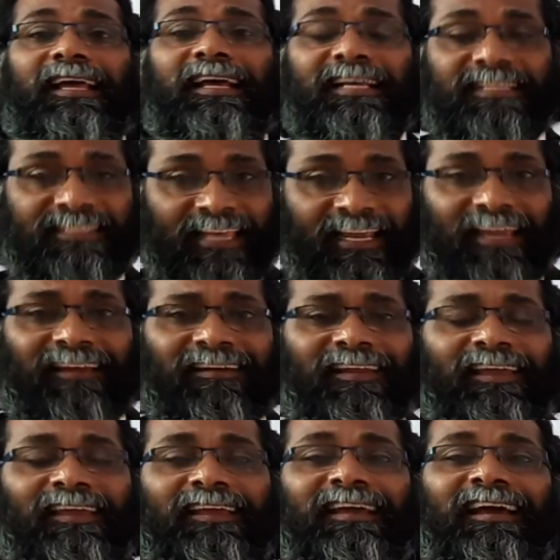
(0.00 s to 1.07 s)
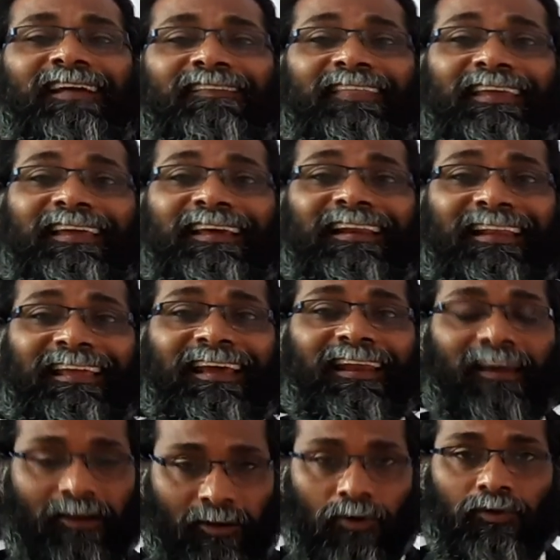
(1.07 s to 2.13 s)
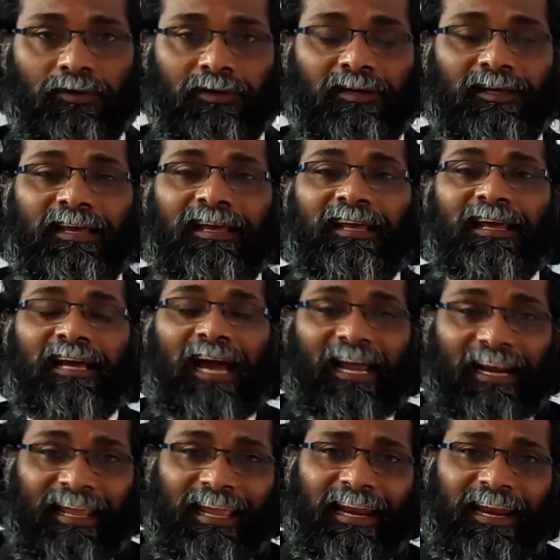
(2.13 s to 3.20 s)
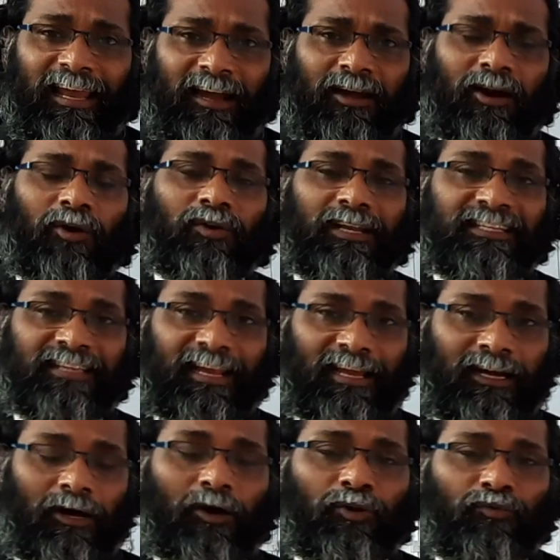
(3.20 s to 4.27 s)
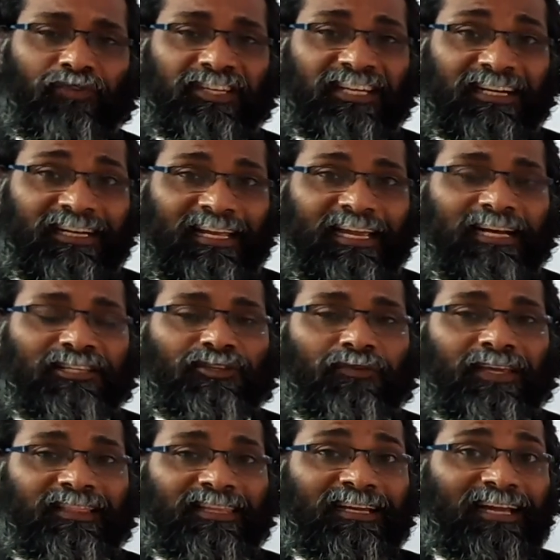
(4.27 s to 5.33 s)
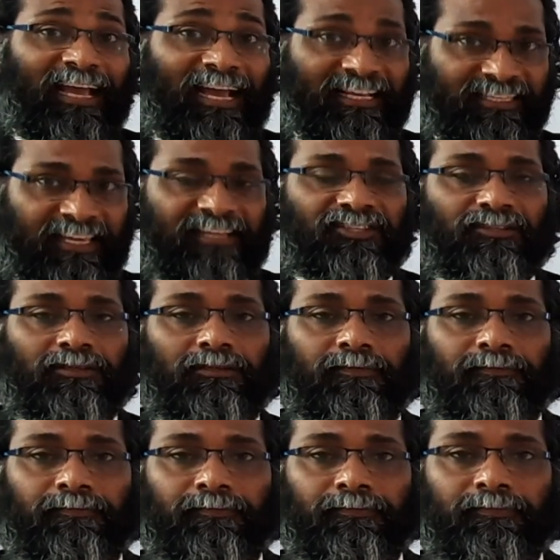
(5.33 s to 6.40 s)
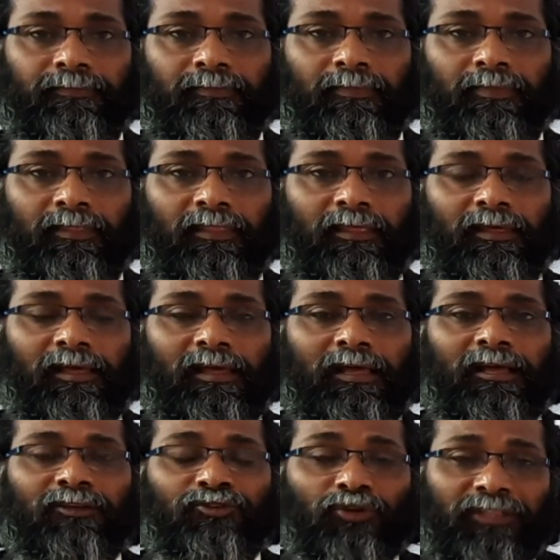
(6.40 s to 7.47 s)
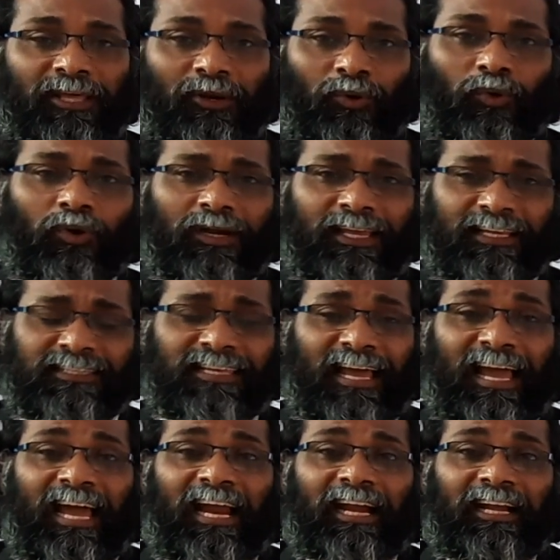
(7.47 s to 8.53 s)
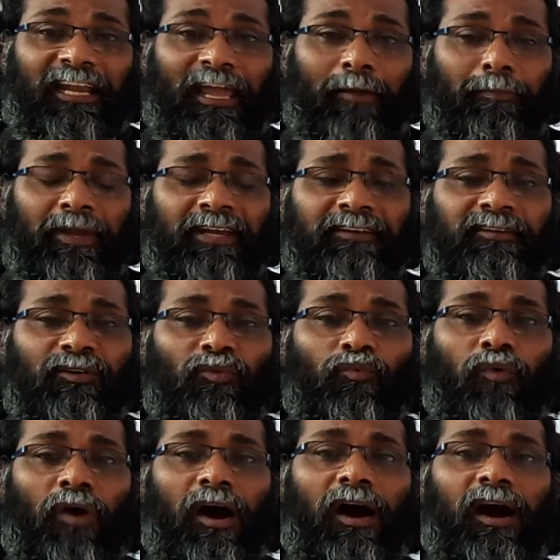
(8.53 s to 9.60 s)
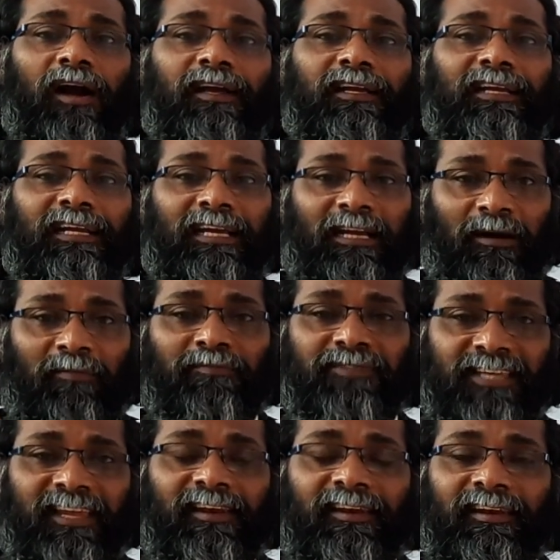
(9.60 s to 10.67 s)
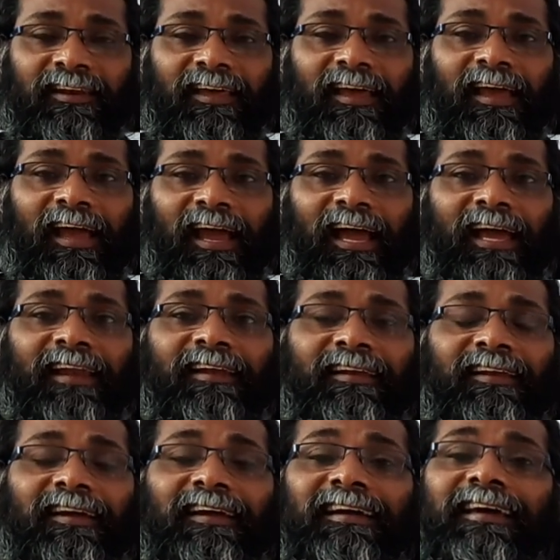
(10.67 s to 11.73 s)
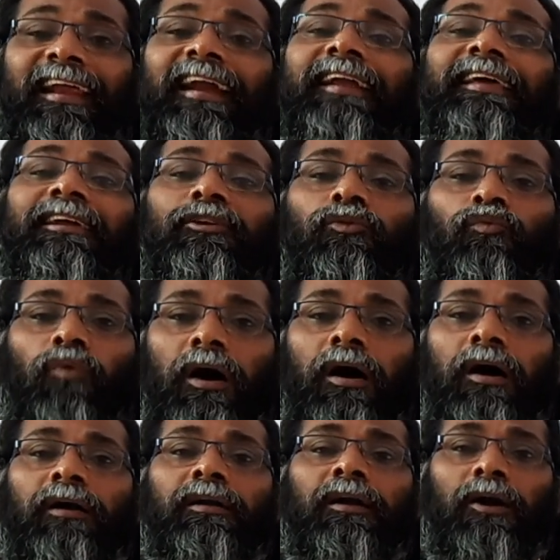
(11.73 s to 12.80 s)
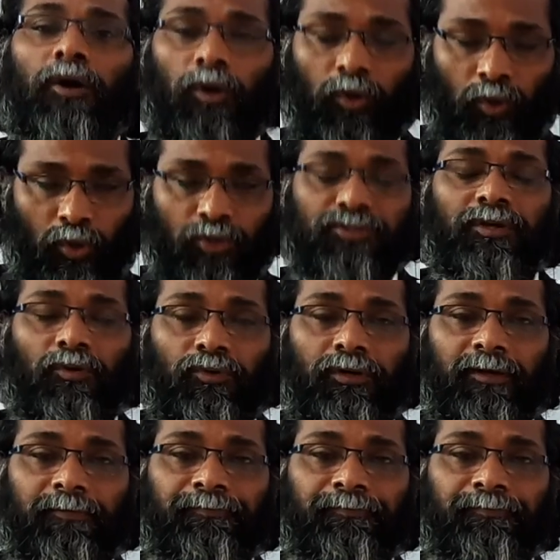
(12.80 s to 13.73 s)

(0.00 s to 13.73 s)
Secondly, the real account. Real account is an account which deals with assets. So the rule is debit what comes in and credit what goes out.